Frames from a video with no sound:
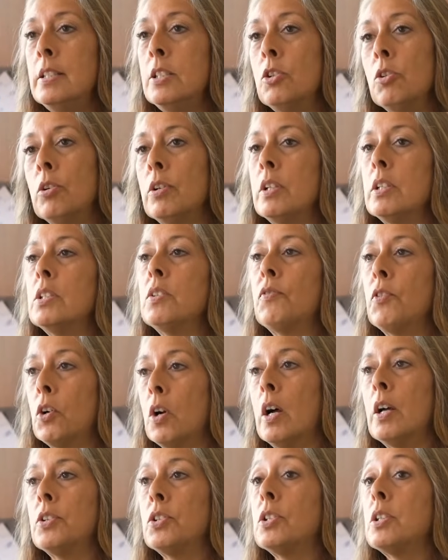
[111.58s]
easier it is
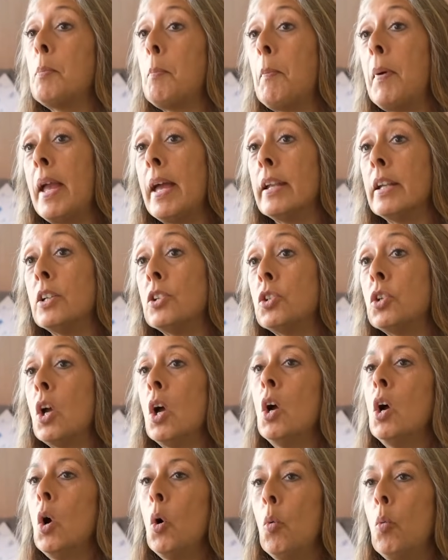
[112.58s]
for us to manage
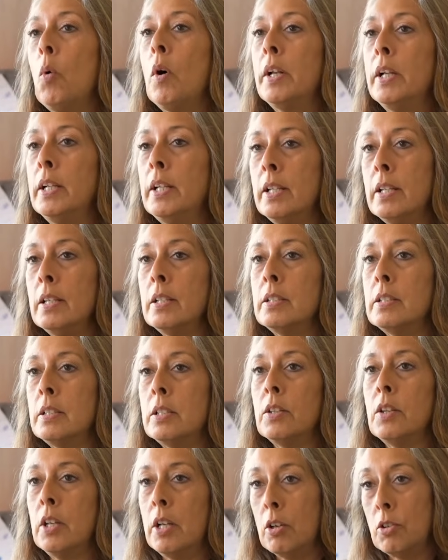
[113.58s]
what it
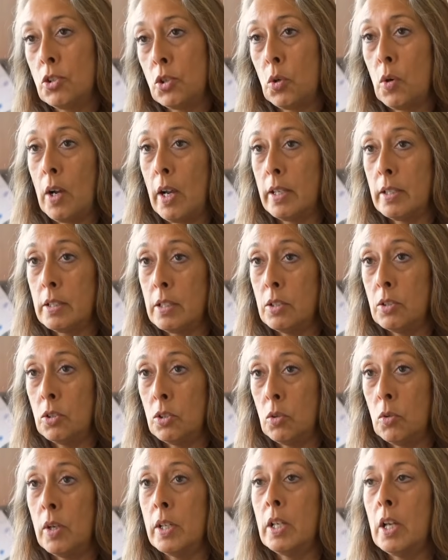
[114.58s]
is they're trying to
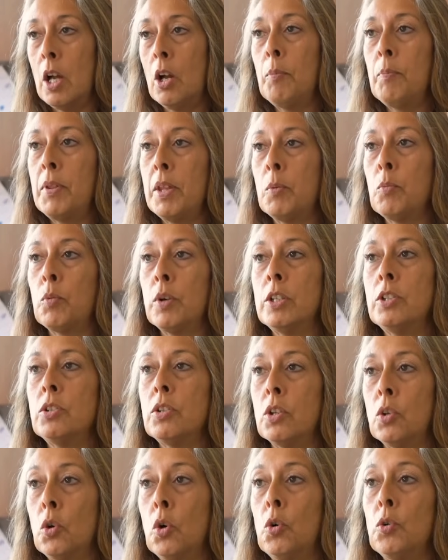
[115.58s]
do and help them
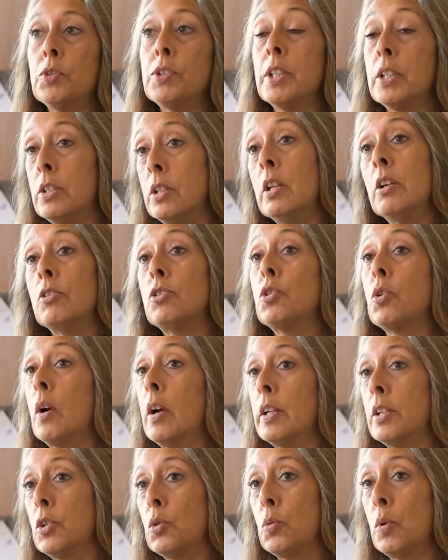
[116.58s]
reach the goals that they're
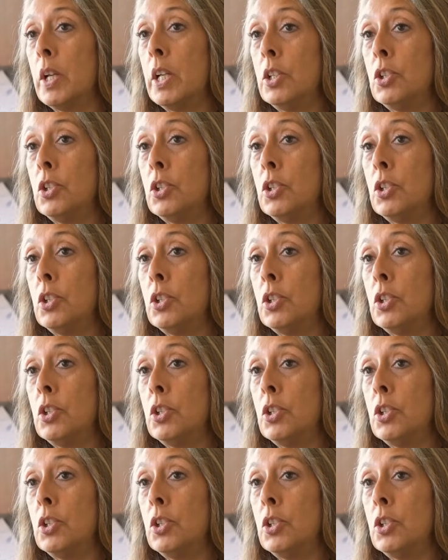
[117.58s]
trying to